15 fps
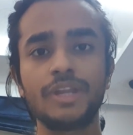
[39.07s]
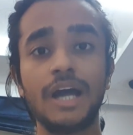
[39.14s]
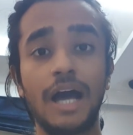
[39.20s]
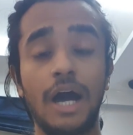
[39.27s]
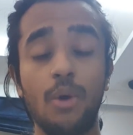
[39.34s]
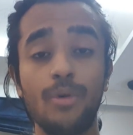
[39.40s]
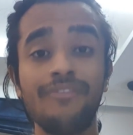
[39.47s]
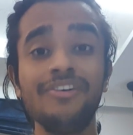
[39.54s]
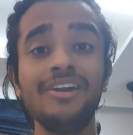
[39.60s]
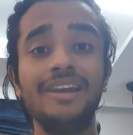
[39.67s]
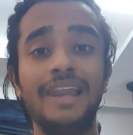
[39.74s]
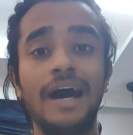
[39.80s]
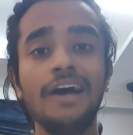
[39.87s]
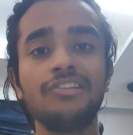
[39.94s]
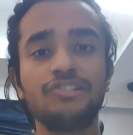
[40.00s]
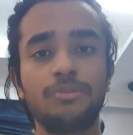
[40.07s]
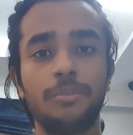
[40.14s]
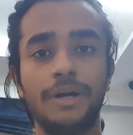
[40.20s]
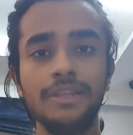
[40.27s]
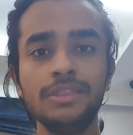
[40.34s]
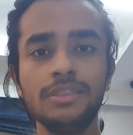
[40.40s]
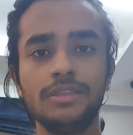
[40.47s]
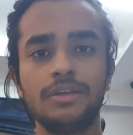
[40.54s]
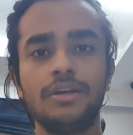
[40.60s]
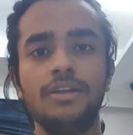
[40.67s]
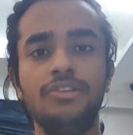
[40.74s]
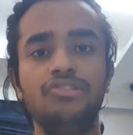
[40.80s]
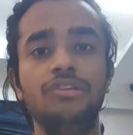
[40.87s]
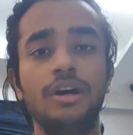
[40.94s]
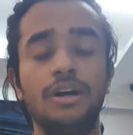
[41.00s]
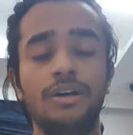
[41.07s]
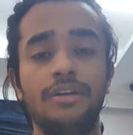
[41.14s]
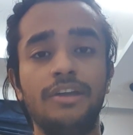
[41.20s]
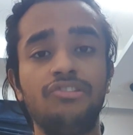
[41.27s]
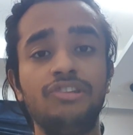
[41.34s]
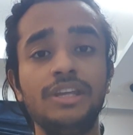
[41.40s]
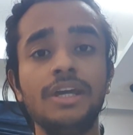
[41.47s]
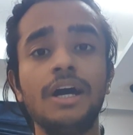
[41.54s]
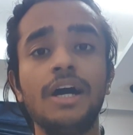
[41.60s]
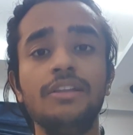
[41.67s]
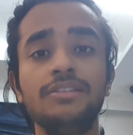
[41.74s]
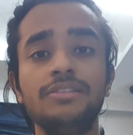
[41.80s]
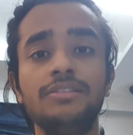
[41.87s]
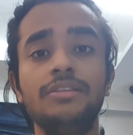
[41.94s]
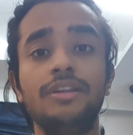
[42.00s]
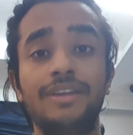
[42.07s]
However, last month, Rajinikanth